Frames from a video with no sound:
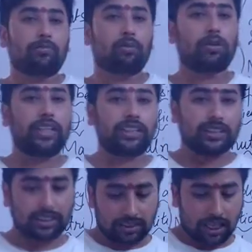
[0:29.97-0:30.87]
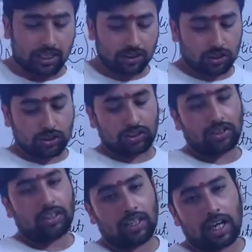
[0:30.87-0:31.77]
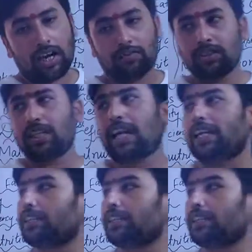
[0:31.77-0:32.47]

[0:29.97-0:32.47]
protein, starch, after that I have